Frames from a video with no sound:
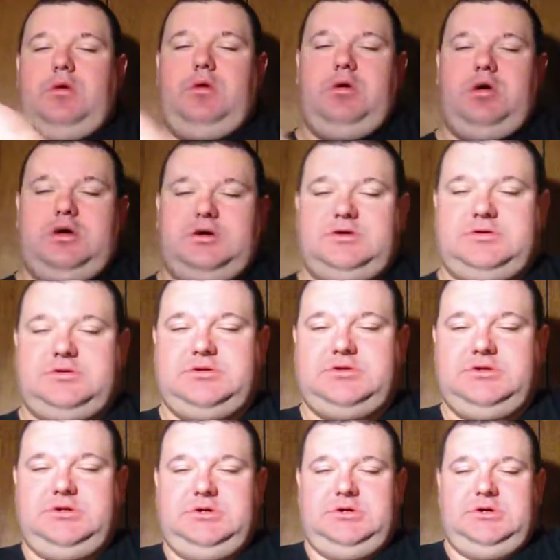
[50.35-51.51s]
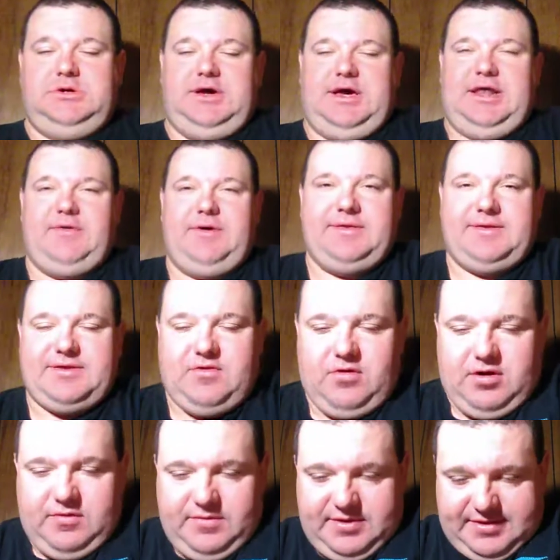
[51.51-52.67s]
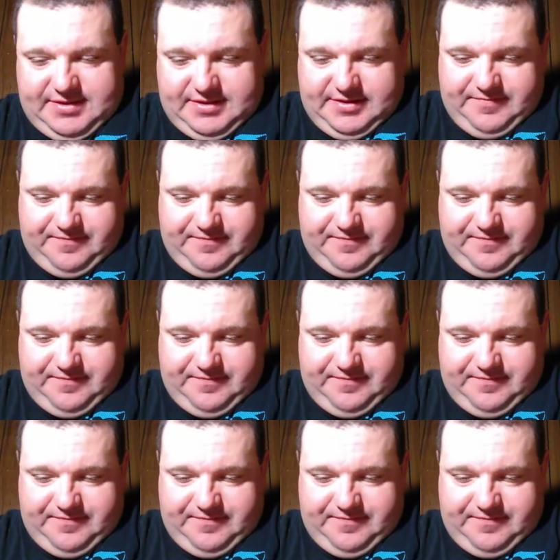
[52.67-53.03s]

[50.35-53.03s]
Anyway, the score was